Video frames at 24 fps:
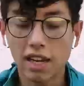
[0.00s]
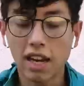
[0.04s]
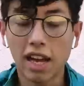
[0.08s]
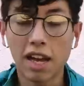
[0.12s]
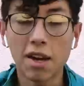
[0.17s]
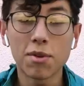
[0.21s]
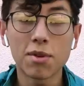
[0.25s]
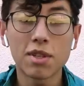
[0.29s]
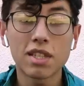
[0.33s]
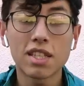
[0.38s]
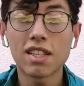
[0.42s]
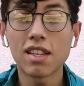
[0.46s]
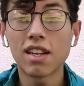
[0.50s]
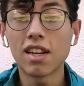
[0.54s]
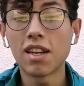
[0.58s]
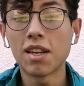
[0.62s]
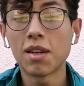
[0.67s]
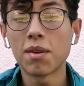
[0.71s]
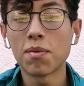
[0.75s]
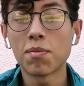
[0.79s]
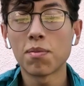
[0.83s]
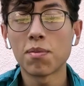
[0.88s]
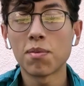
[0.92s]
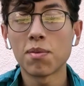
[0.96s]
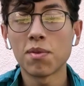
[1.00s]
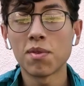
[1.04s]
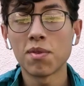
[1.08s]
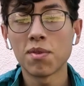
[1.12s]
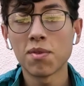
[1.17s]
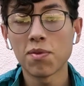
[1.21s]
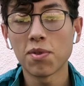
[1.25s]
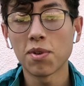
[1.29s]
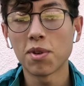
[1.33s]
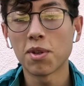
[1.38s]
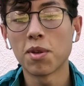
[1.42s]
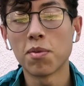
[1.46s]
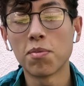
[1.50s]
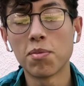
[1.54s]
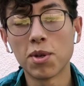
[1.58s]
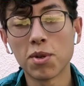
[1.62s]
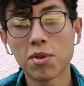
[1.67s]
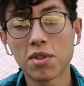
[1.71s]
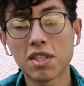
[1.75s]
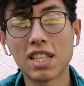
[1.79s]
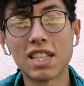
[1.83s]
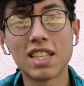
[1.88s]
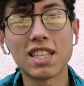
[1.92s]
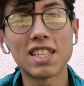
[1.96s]
Okay, now it's time for the
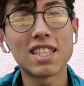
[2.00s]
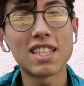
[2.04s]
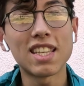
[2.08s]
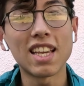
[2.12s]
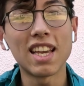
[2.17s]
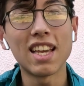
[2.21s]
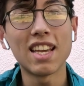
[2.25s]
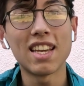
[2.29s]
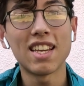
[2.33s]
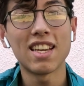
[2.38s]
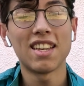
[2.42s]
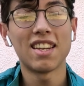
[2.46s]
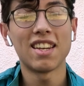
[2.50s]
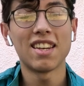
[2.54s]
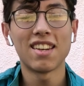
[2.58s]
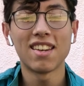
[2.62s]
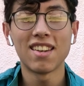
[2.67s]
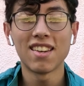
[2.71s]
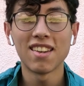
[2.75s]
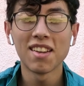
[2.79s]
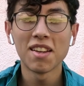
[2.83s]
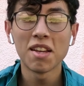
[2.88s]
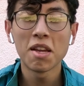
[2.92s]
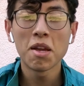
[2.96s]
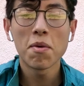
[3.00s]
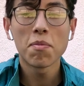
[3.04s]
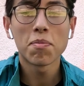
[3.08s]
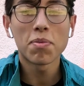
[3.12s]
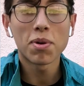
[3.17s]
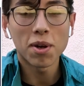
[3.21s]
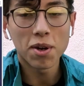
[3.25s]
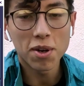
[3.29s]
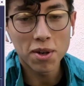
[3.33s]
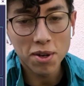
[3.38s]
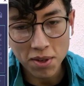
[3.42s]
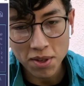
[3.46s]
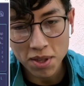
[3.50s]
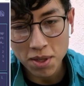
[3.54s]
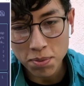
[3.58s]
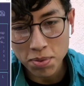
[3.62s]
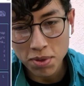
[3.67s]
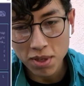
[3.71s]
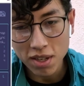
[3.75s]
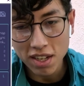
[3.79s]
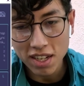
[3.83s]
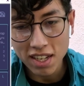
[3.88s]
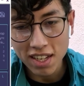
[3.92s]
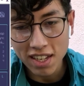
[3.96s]
most insane part of the
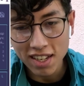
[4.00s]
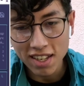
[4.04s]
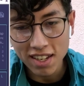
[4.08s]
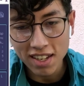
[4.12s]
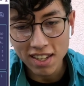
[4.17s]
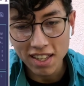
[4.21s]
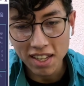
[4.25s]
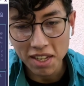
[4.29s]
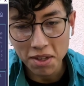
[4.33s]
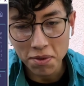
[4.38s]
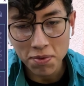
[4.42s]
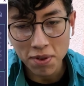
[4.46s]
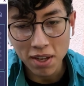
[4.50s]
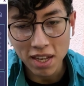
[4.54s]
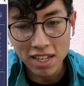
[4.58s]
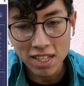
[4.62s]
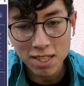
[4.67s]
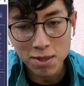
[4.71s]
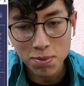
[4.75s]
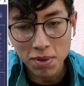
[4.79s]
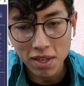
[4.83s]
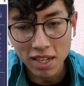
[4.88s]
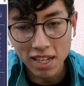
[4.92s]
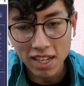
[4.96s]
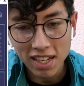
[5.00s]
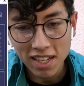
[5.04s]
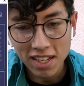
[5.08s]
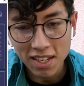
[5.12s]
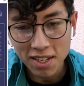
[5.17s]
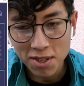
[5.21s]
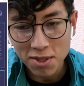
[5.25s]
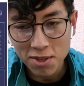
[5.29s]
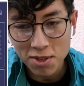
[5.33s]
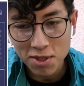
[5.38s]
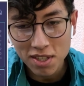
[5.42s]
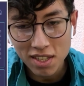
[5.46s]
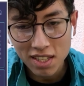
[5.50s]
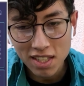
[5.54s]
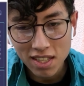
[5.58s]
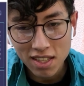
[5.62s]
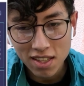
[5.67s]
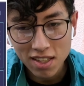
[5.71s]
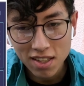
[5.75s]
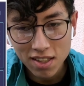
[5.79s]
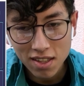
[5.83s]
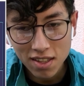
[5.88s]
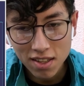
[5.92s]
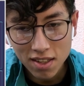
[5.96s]
plugin, the effects page.
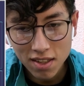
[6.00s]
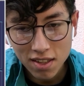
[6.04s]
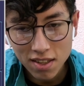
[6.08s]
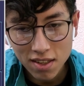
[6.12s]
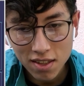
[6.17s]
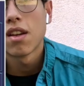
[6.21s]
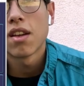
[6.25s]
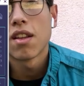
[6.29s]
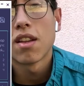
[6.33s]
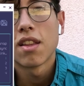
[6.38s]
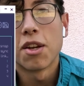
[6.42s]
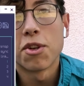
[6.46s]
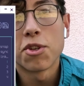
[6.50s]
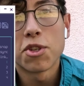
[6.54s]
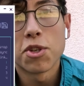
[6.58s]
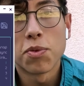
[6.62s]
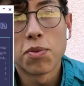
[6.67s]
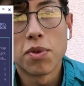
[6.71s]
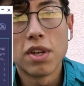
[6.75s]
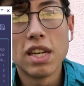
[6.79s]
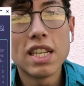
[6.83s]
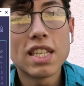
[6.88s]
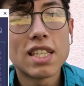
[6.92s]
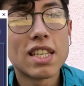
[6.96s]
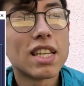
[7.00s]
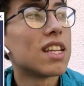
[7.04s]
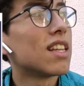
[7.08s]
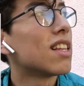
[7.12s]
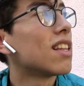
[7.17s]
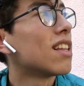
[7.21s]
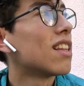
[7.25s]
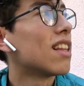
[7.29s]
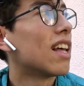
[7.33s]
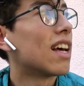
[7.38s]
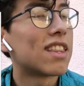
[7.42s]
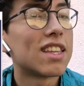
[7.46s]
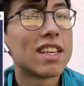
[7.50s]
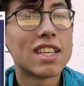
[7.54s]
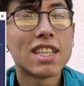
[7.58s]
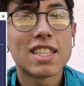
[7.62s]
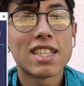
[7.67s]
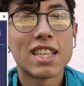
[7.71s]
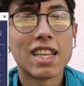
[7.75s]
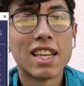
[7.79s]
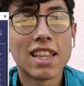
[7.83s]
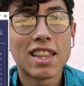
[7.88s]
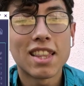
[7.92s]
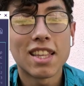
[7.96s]
There's a reason that
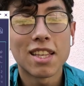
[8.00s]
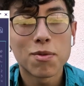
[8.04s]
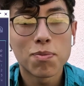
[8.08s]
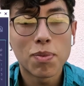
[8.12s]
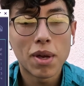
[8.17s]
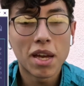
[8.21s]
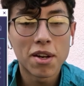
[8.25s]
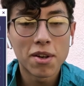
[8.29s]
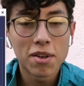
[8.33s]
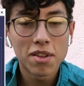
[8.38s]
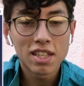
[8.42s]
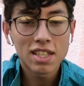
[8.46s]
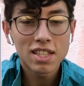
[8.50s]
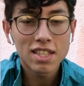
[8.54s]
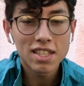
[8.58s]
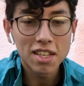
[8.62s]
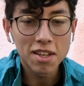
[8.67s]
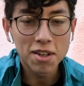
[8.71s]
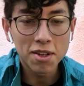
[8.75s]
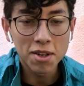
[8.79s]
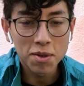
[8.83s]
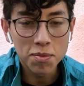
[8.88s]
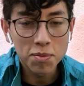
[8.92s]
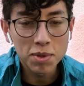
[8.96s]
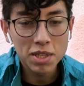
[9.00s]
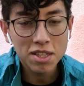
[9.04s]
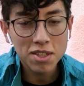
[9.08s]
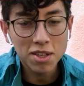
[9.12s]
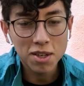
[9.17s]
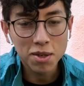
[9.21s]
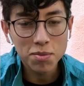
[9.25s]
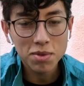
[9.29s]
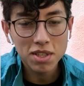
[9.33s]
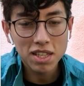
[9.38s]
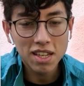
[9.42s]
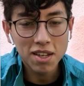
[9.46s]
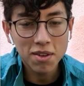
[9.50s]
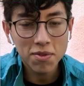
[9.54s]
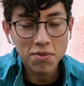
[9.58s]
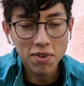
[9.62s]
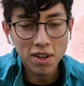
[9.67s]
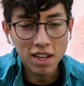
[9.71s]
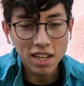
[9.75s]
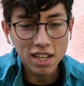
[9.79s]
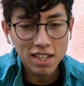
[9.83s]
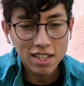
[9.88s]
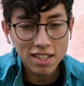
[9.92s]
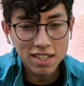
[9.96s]
this synth is better than Serum in terms of the
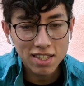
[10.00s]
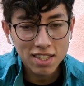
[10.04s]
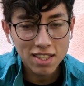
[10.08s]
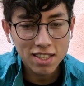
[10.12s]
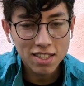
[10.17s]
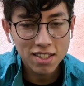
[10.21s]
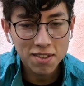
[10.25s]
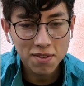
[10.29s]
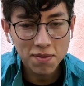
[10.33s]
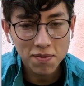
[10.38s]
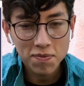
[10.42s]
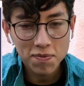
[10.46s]
effects,